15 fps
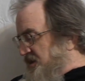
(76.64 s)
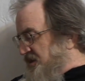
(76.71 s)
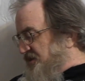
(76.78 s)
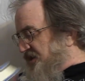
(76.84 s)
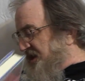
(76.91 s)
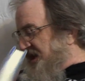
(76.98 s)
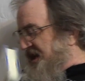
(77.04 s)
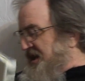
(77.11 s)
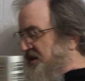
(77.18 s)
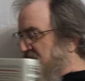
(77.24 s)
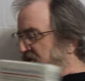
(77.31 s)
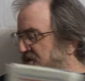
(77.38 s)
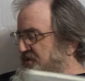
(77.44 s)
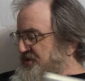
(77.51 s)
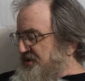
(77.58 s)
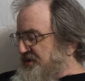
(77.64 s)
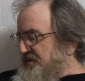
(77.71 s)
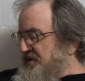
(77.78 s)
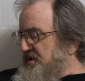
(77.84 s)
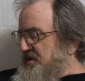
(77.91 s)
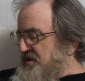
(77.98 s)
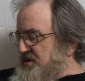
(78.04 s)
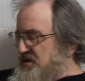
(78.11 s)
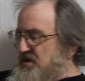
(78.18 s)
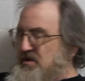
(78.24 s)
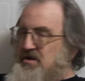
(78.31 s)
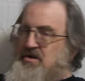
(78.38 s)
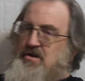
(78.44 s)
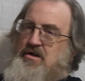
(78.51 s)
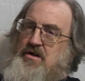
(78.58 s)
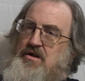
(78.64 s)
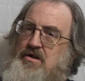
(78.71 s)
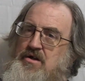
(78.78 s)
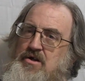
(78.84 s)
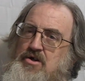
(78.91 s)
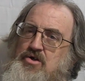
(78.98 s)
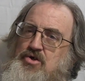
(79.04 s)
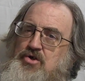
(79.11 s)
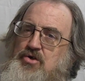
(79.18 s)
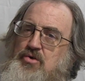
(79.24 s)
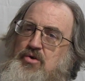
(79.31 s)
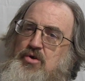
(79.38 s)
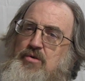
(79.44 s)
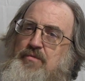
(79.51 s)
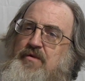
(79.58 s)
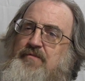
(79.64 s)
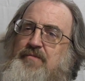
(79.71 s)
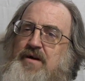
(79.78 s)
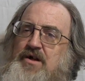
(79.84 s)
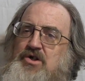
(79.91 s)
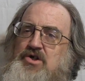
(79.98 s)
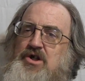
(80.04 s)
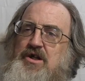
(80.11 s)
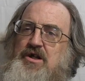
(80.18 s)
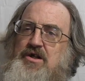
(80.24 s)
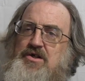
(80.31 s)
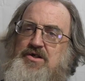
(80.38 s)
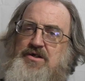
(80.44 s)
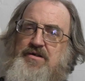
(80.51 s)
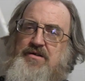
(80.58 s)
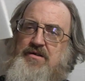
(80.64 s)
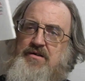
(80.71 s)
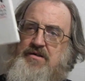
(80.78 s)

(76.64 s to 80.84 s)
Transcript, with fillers: is a lot closer to Who made My Cheese.